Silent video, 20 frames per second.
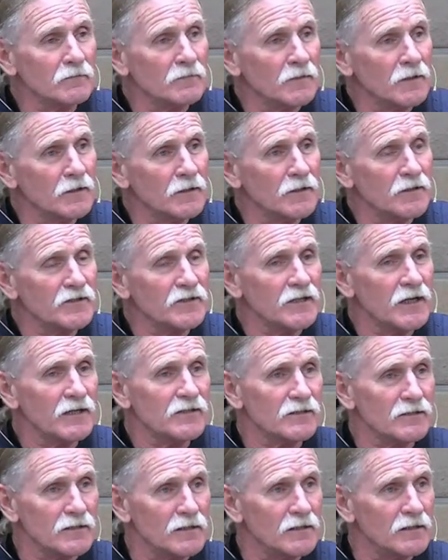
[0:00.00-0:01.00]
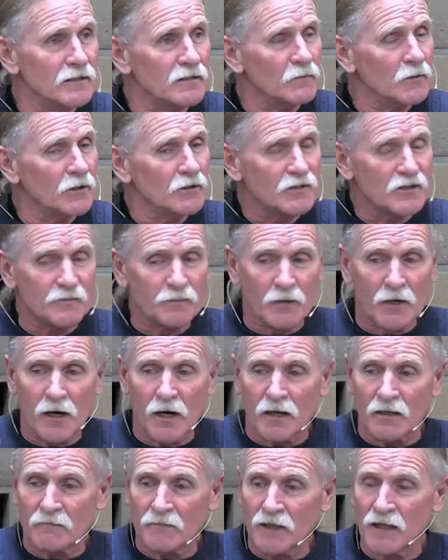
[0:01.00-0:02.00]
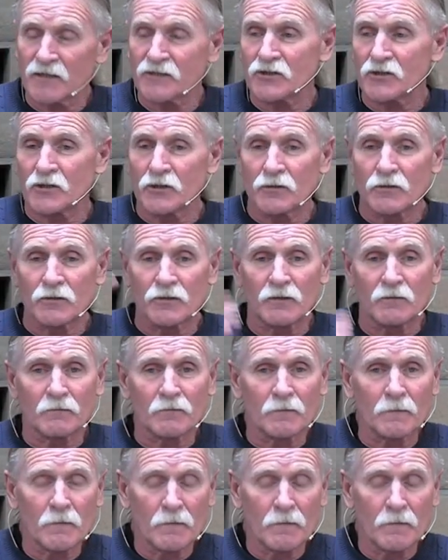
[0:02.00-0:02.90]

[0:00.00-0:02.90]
And they assassinated him on the spot, executed him.